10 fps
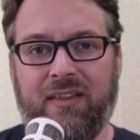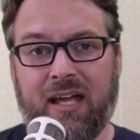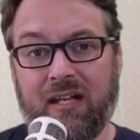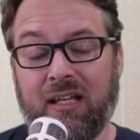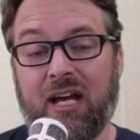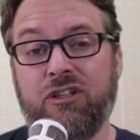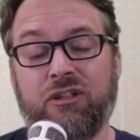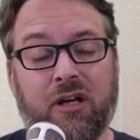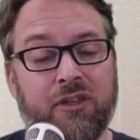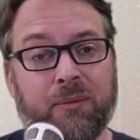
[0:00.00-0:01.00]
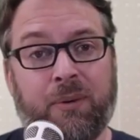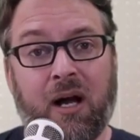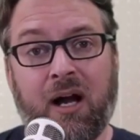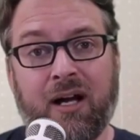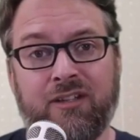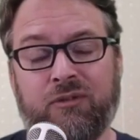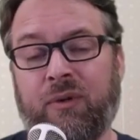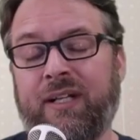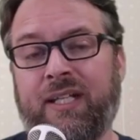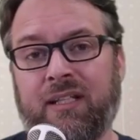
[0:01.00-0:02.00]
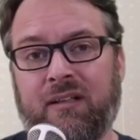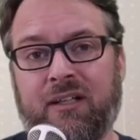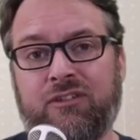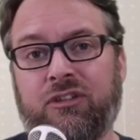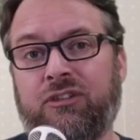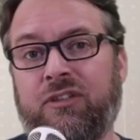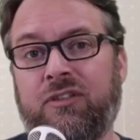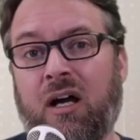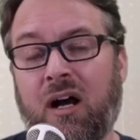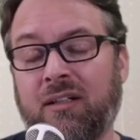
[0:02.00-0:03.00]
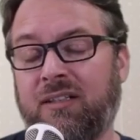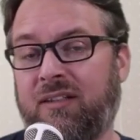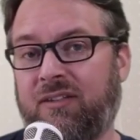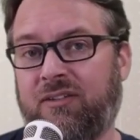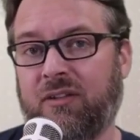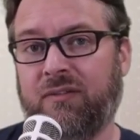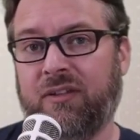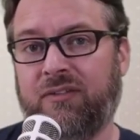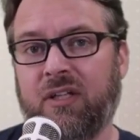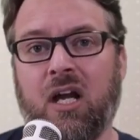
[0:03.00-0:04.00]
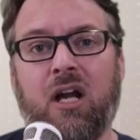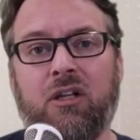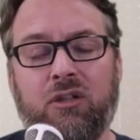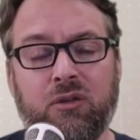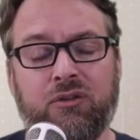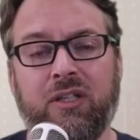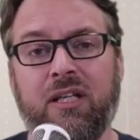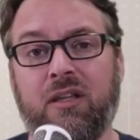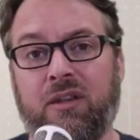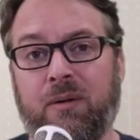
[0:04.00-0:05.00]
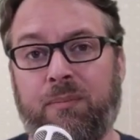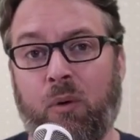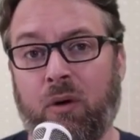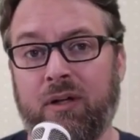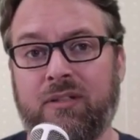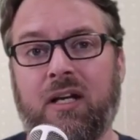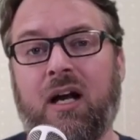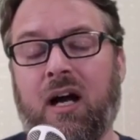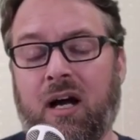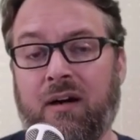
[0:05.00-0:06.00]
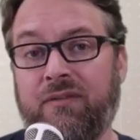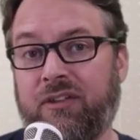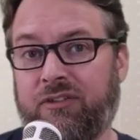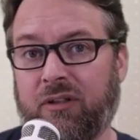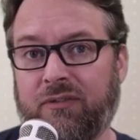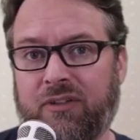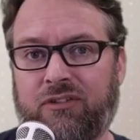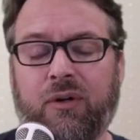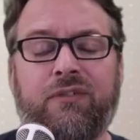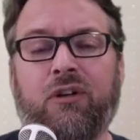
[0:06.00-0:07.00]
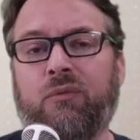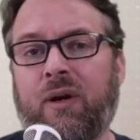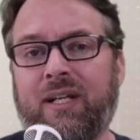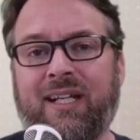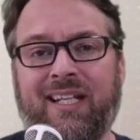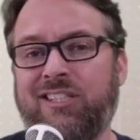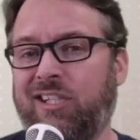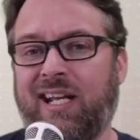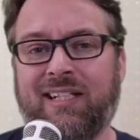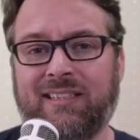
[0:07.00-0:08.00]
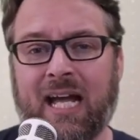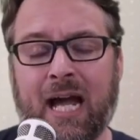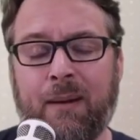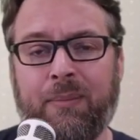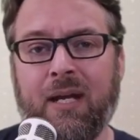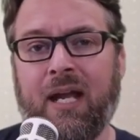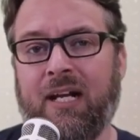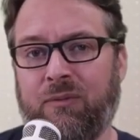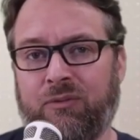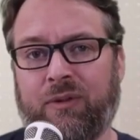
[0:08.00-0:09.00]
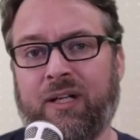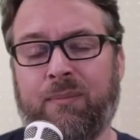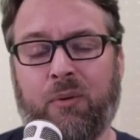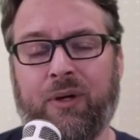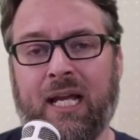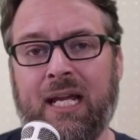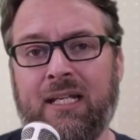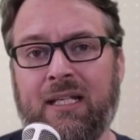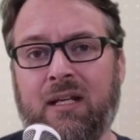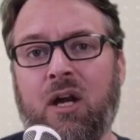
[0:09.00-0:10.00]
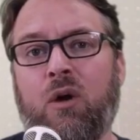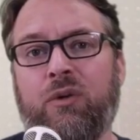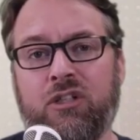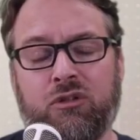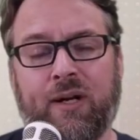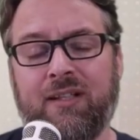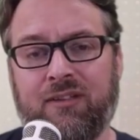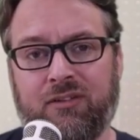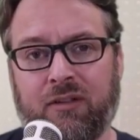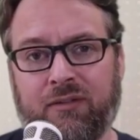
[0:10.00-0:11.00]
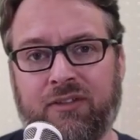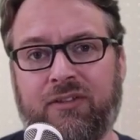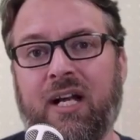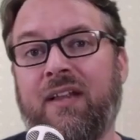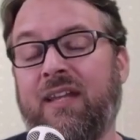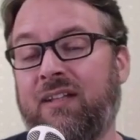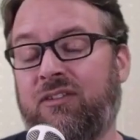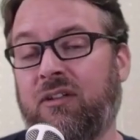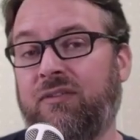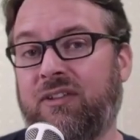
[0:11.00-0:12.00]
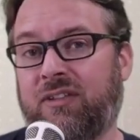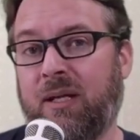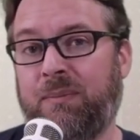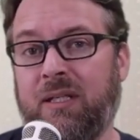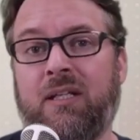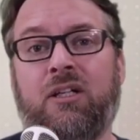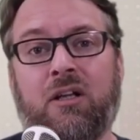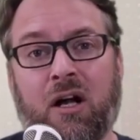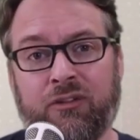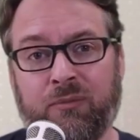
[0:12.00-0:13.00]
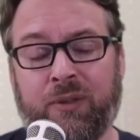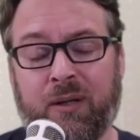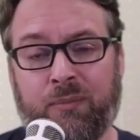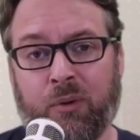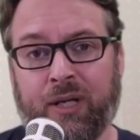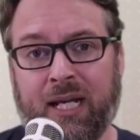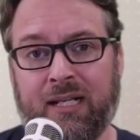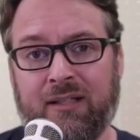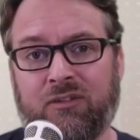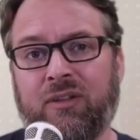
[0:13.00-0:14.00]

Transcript: And that allows your other pods running in the cluster to talk to this service using the port of the service. So if you're running an NGINX app and it was running on port 80, when you created the service, that service IP could also be on port 80.